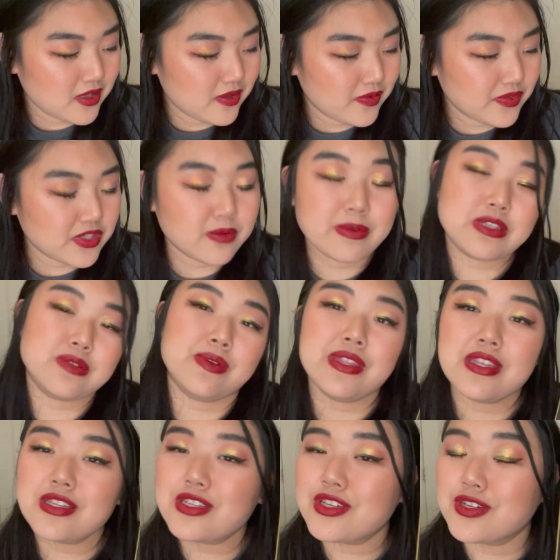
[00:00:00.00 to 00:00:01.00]
So between the
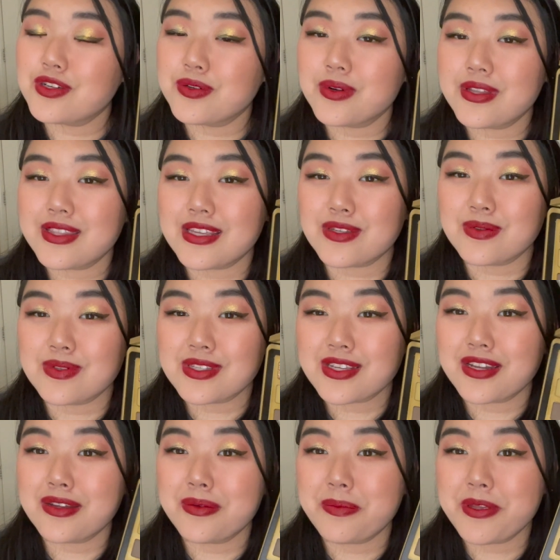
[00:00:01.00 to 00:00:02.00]
two, this one's
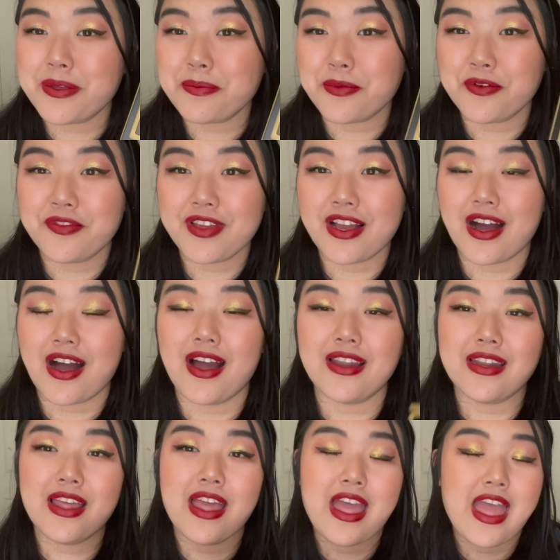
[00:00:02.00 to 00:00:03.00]
gonna be moving on.
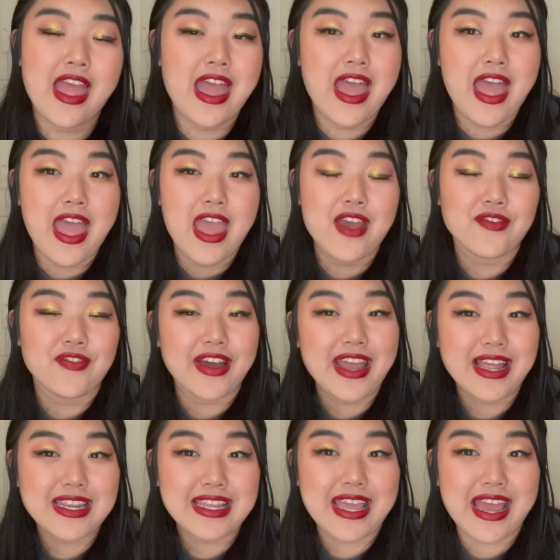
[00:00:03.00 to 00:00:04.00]
If I
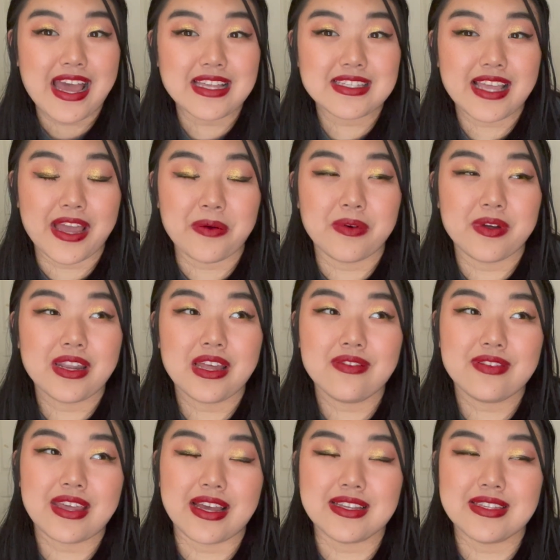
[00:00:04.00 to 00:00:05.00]
had to guess, I wouldn't have
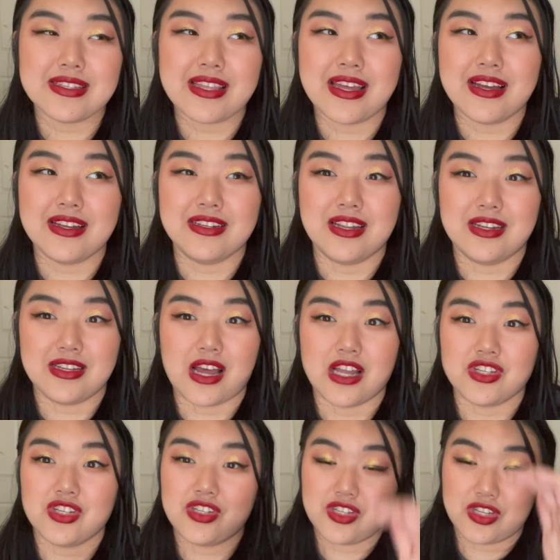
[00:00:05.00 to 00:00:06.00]
guessed that a
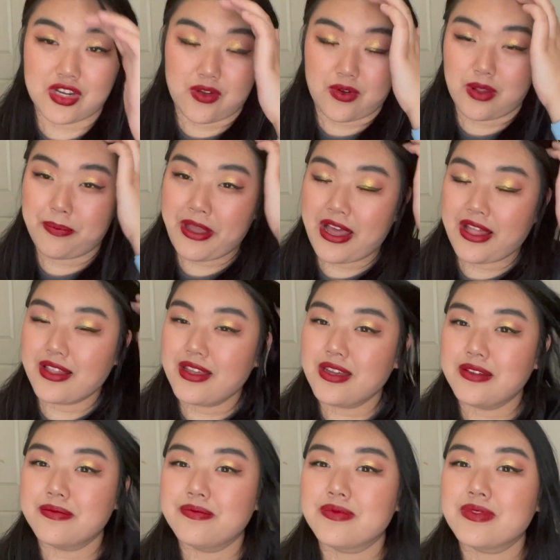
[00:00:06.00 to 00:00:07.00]
Natasha Denona
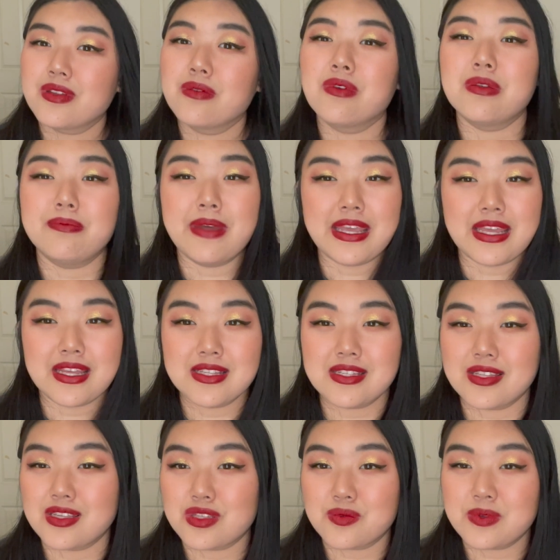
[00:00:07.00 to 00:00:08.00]
palette would make it to
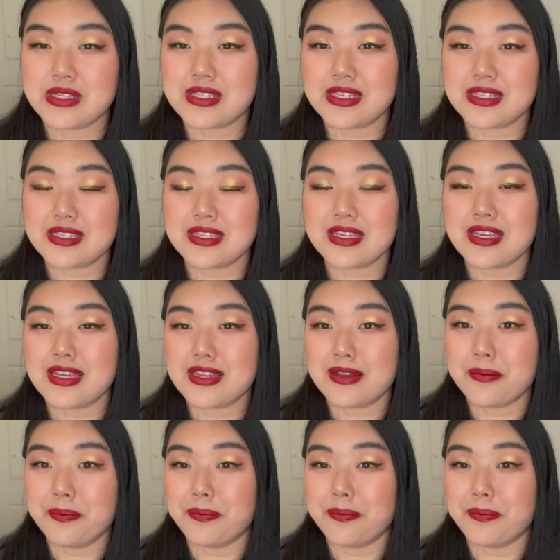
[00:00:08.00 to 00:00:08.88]
the Sweet 16,